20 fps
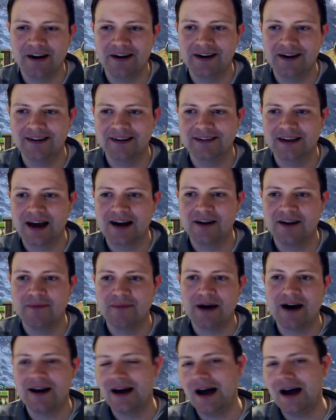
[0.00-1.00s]
very excited
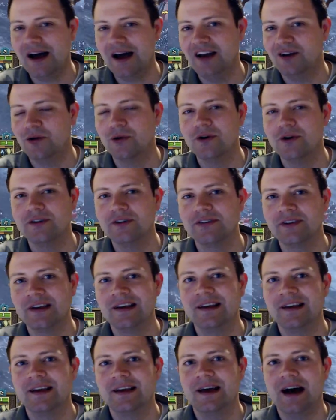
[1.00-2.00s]
about. Of course,
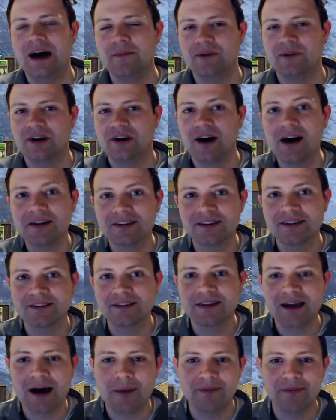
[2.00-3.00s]
I'm
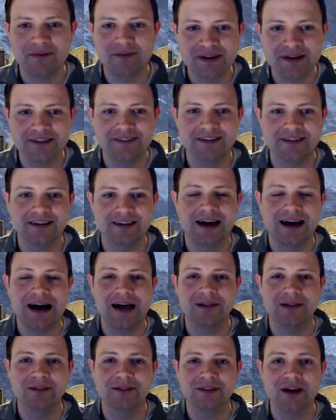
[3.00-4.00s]
cautiously optimistic.
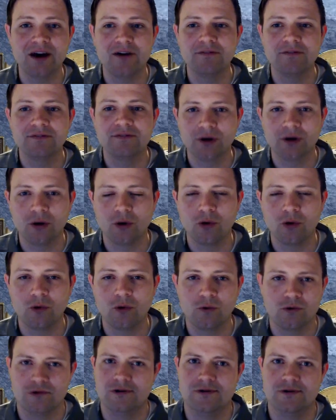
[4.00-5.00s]
I love Total
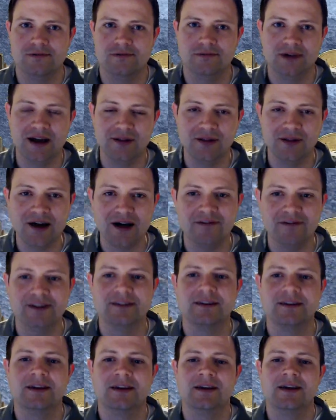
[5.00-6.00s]
War. I love
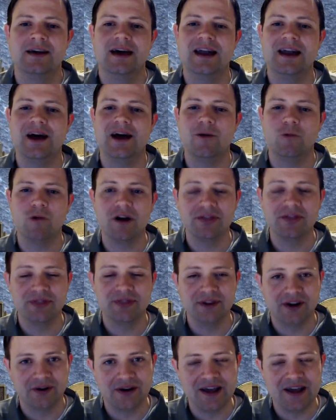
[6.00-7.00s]
it. And I want
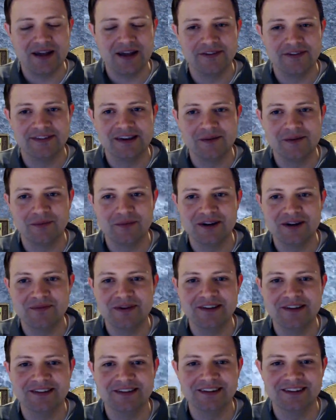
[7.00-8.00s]
the Creative Assembly to
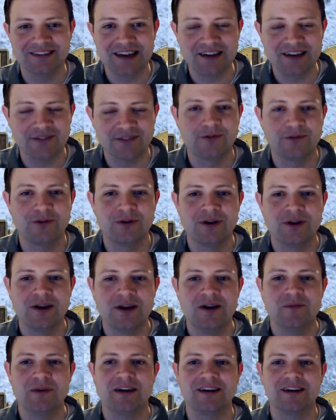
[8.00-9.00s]
be successful
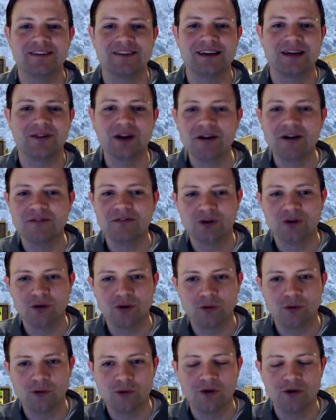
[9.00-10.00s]
because I love
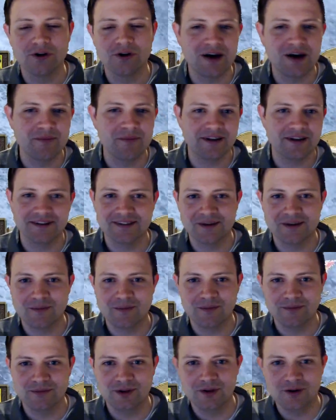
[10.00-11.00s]
Total War, not because
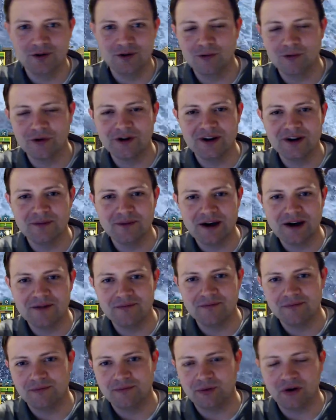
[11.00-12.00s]
I'm, worried
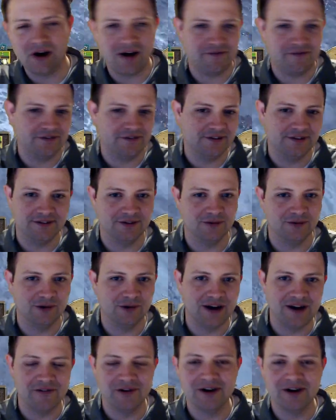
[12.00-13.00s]
about profits or
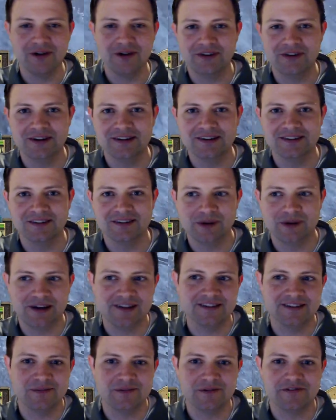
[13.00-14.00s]
whatever else it is. It's
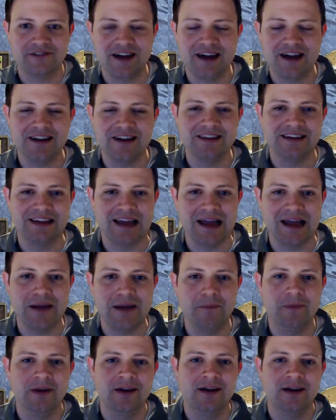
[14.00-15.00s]
because I'm a fan of the
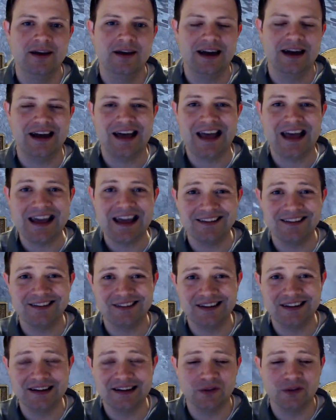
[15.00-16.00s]
game. And I hate
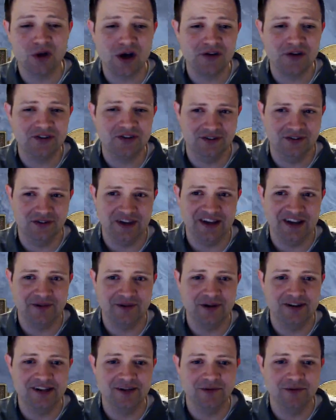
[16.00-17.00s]
seeing launches like
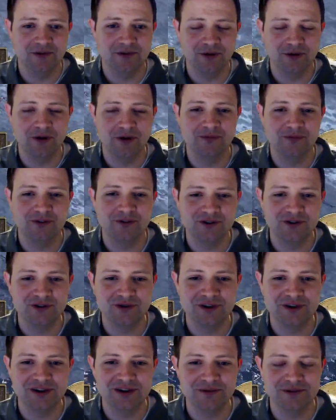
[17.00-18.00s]
we did with Rome
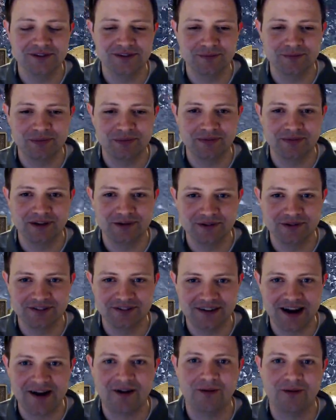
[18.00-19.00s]
2. It was
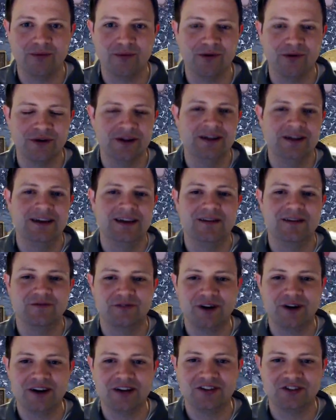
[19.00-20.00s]
terrible and
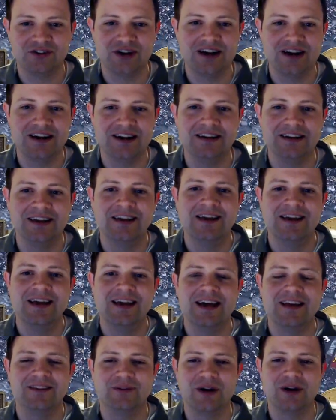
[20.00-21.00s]
frustrating.
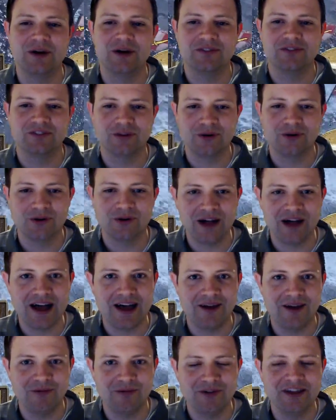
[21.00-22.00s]
And so I was so
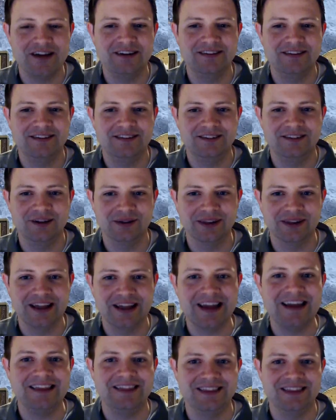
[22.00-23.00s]
glad when they
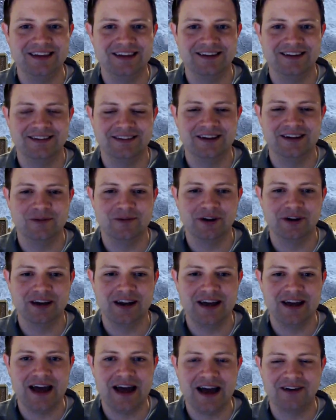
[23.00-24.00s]
delayed this and we're
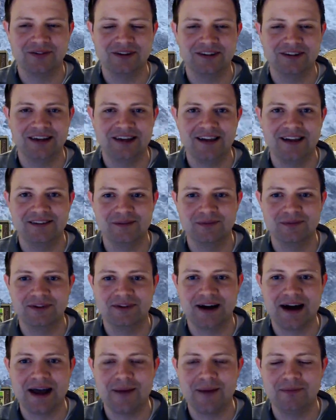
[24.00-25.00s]
going to actually take some
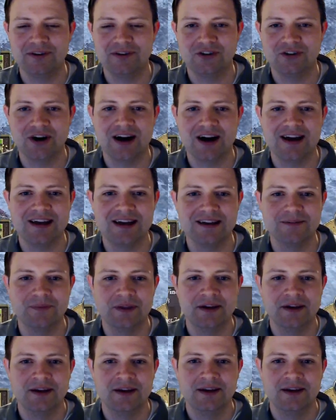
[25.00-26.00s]
time to try and
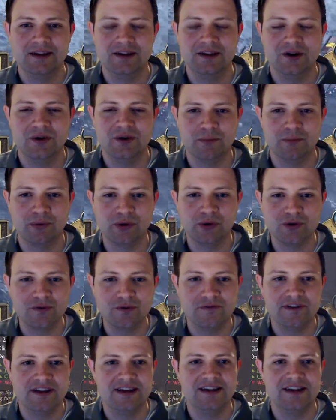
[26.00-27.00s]

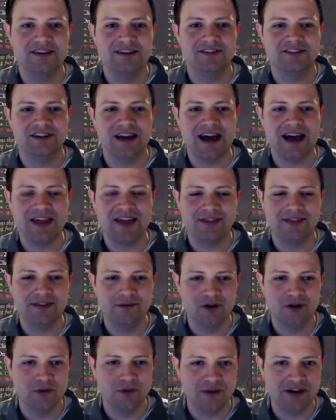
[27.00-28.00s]
improve the engine, add,
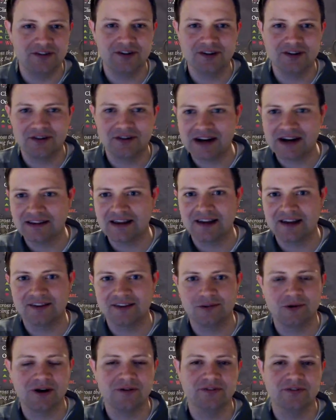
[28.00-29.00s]
make sure DirectX
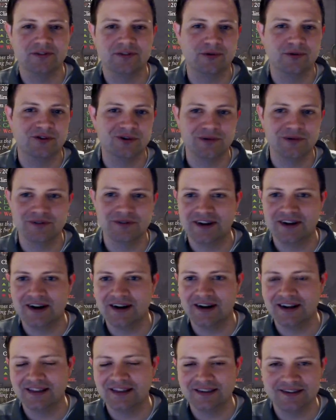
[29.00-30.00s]
12 support was
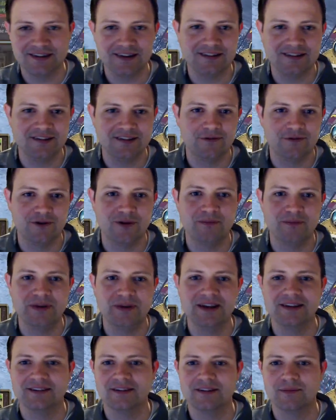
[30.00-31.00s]
there, get the
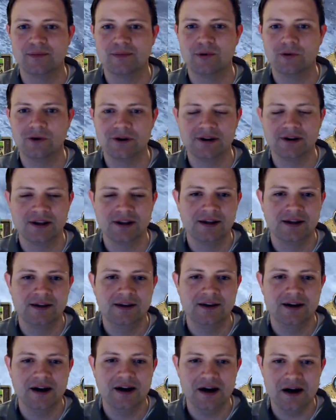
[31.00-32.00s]
64-bit support.
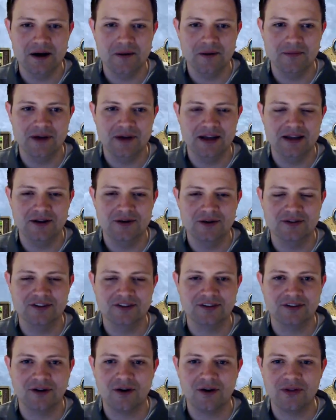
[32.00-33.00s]

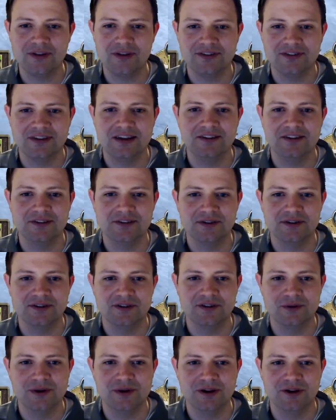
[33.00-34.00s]
Just all these things that they're
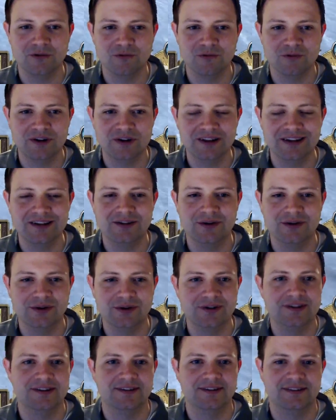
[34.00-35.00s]
doing are really
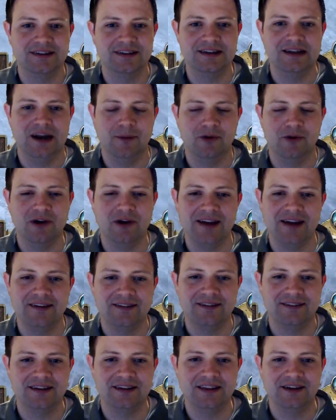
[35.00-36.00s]
good to see, and I'm glad to
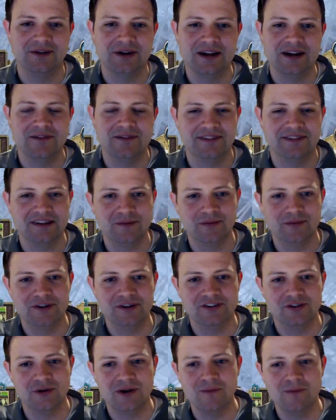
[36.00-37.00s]
see the Creative Assembly
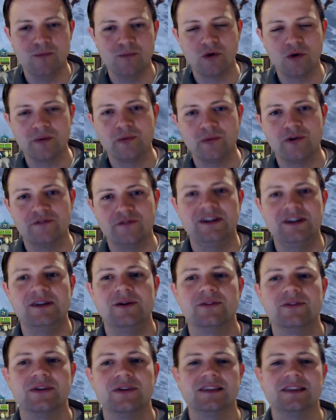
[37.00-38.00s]
showing more and more
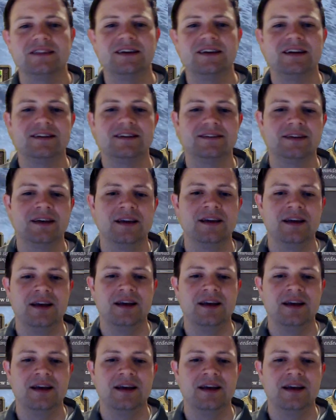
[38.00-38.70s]
videos like this,